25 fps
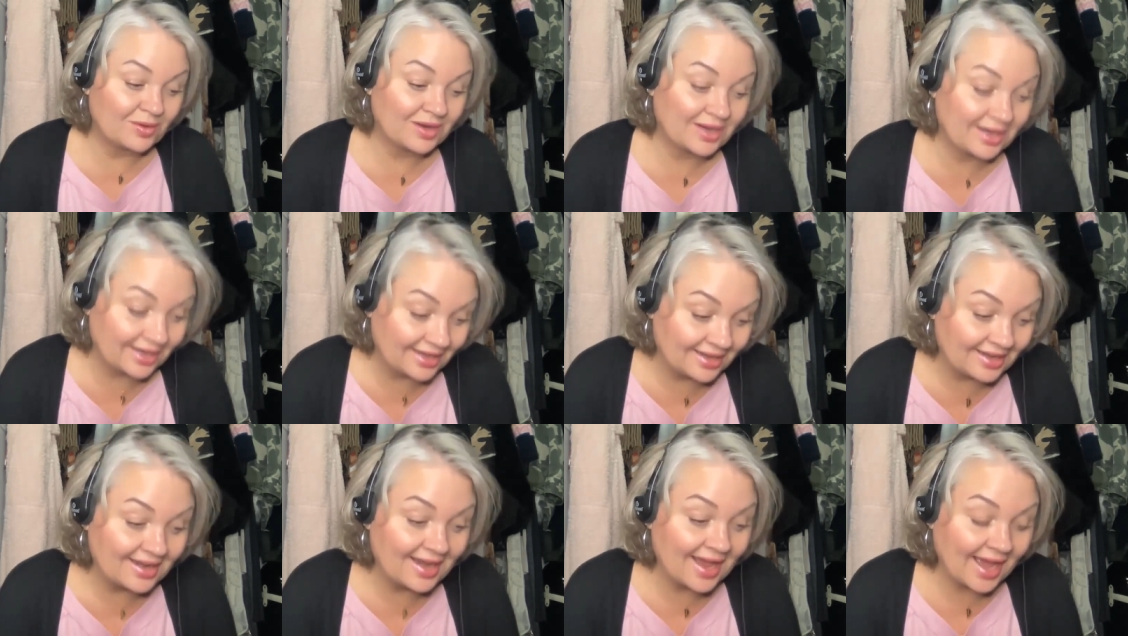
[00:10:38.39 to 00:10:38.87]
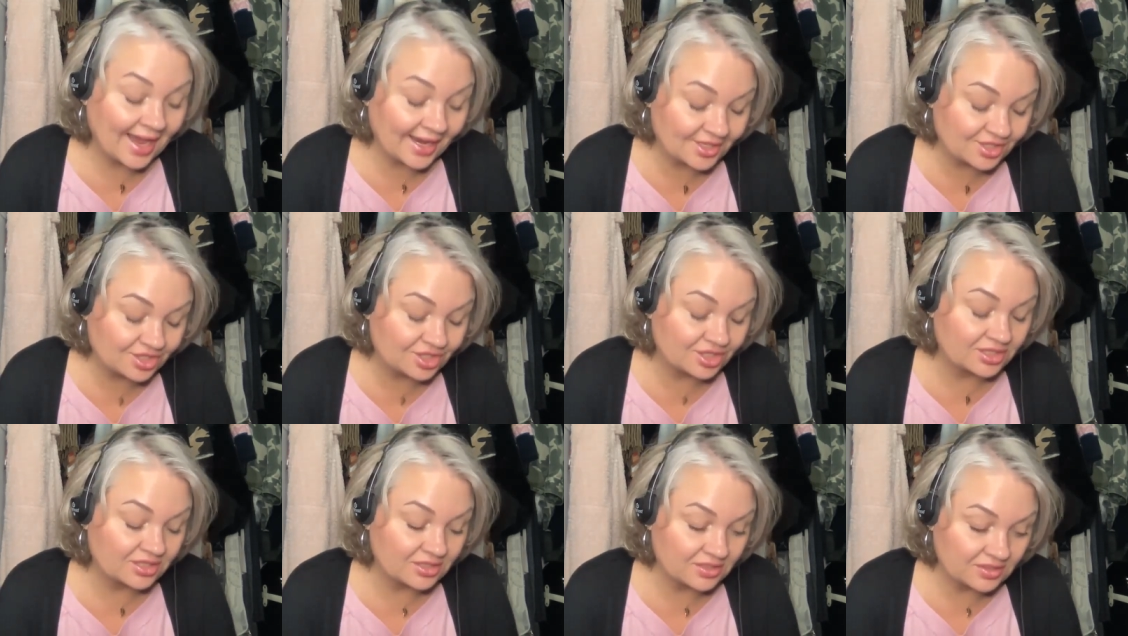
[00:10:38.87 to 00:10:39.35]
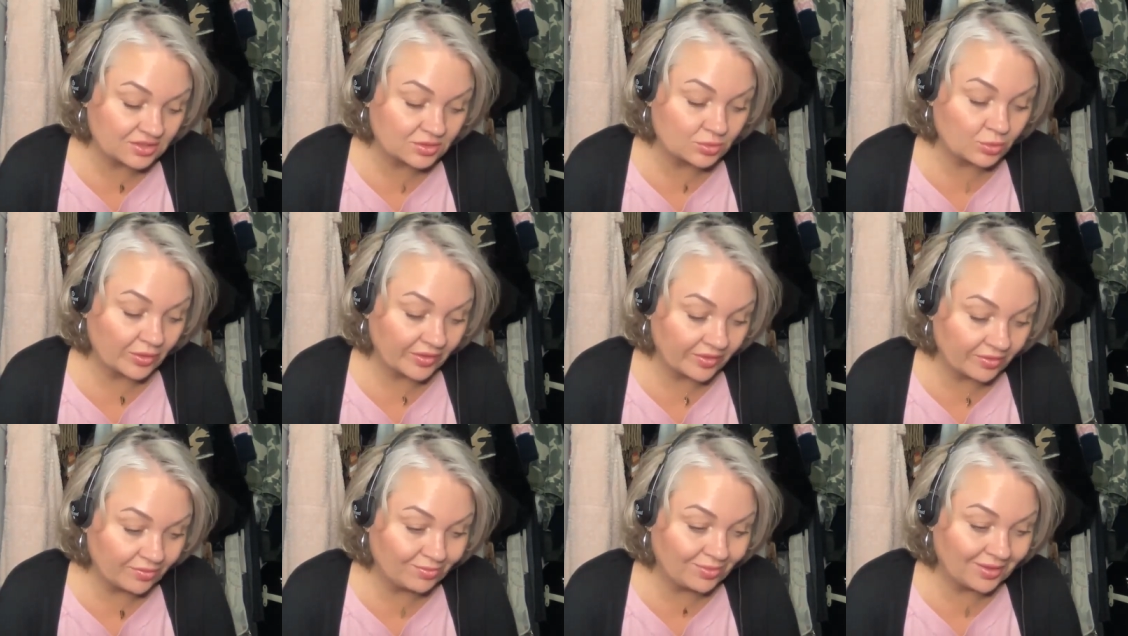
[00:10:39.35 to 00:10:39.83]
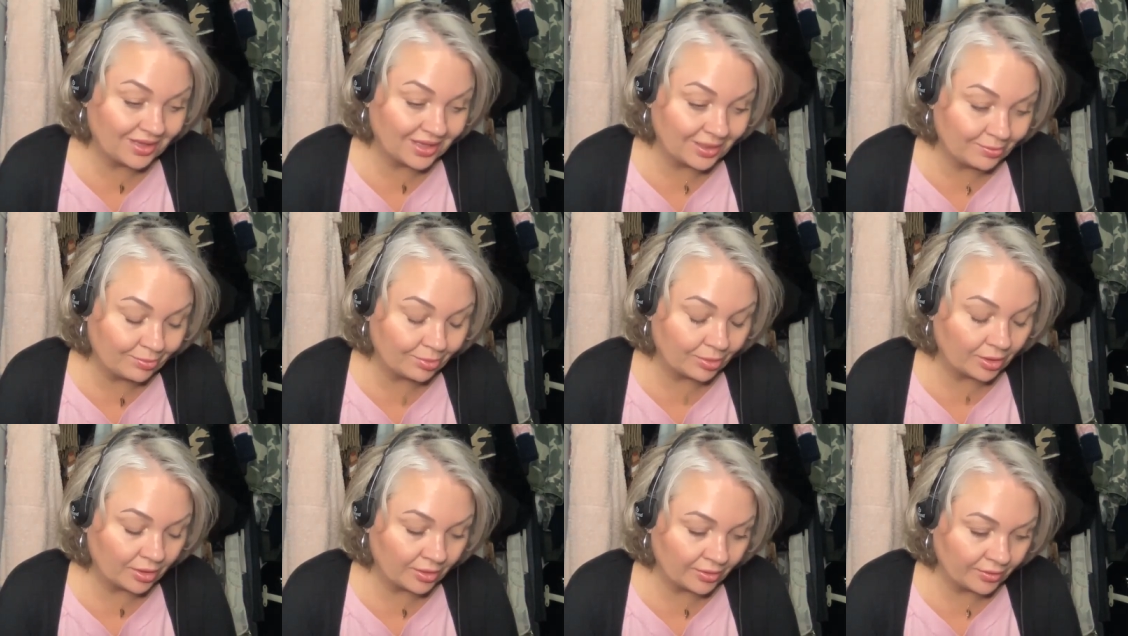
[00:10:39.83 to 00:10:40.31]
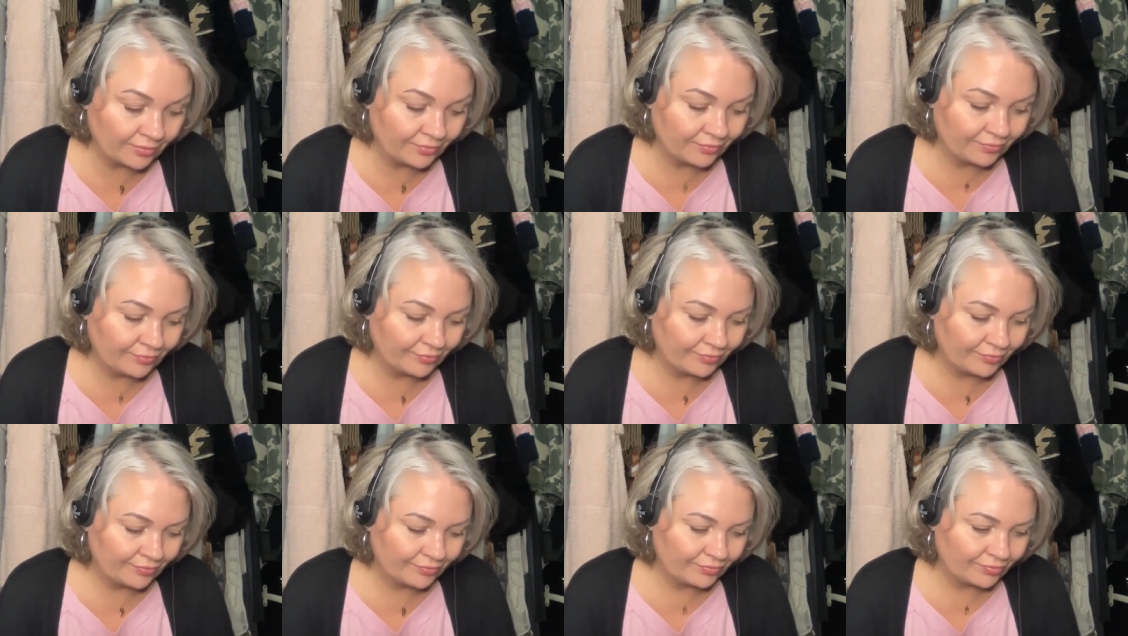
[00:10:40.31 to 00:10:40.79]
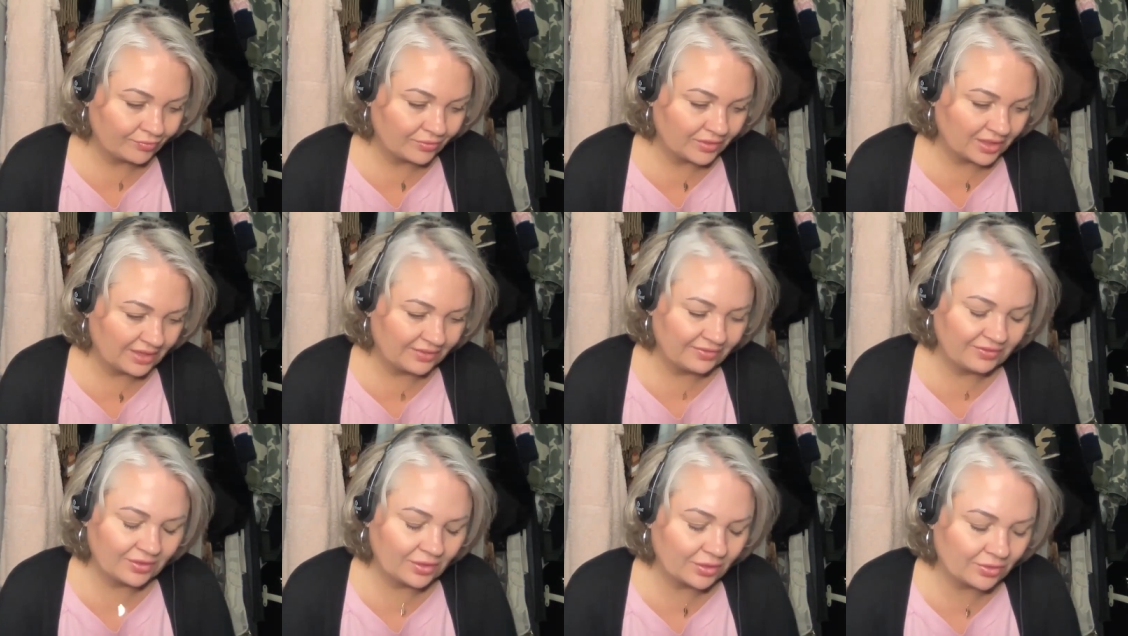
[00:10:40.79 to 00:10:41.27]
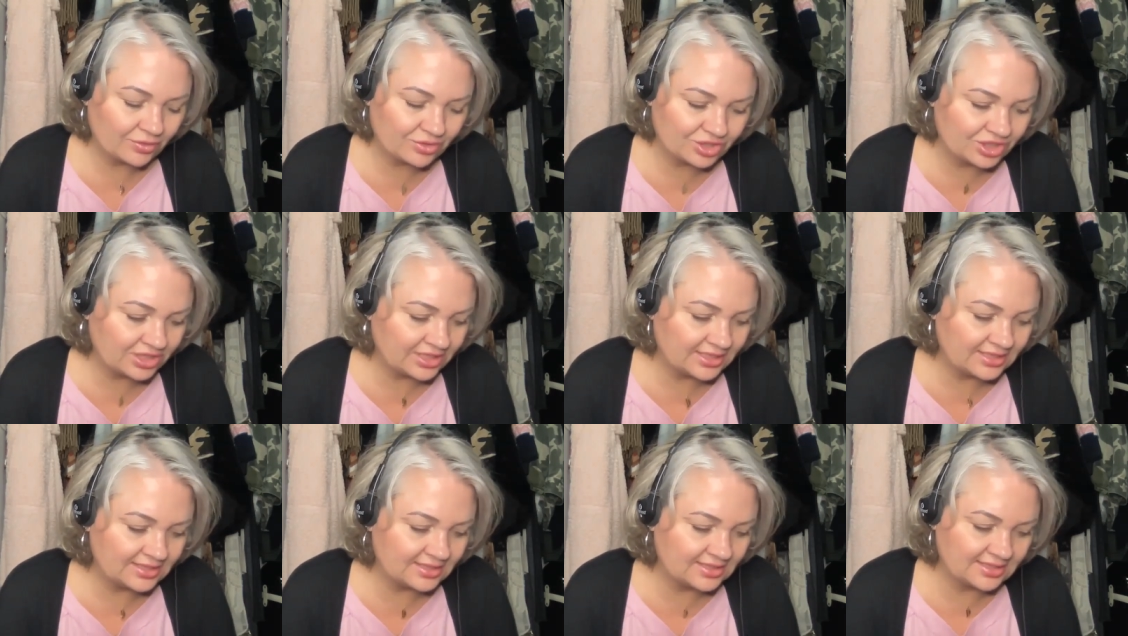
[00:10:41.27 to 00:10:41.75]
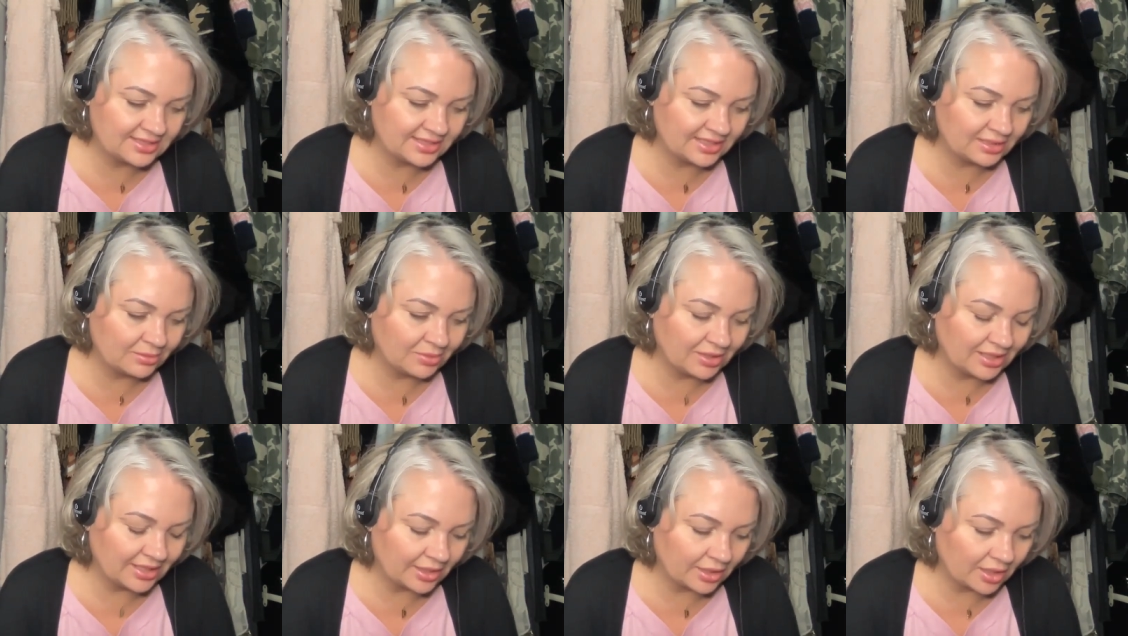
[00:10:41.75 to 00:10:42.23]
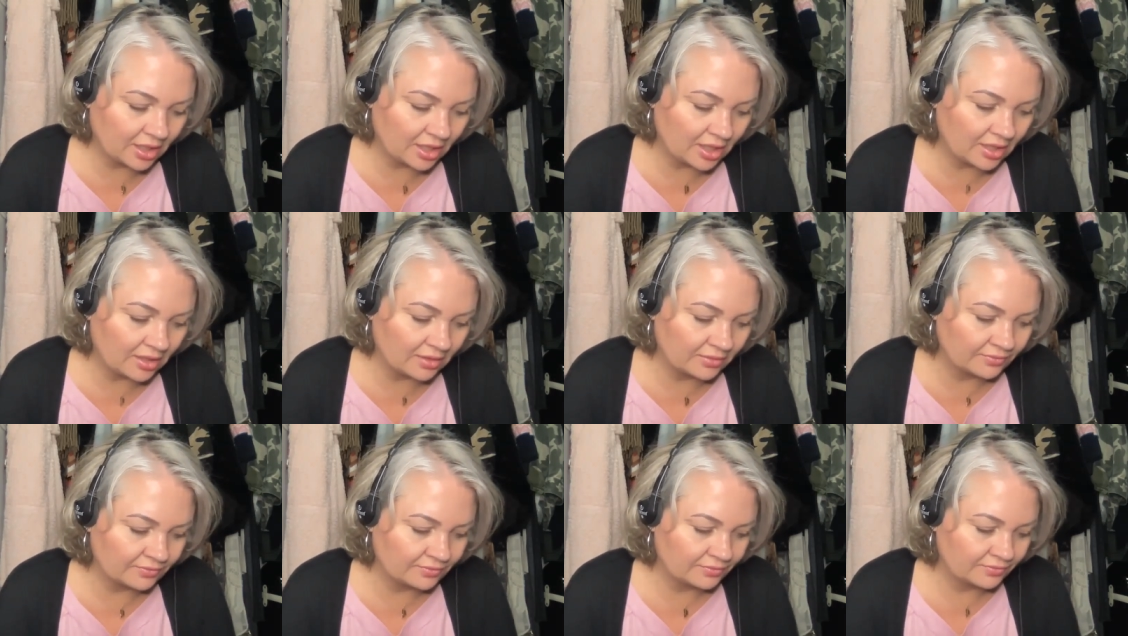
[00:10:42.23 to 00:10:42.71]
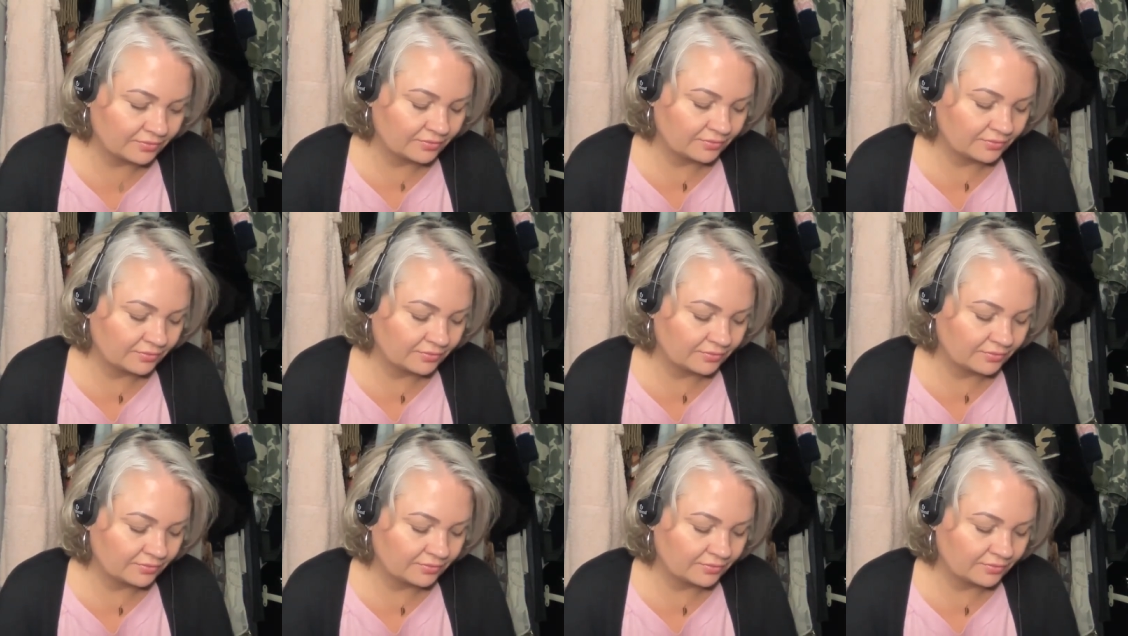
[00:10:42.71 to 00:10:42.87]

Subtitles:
connections with people, even though she didn't see me at all,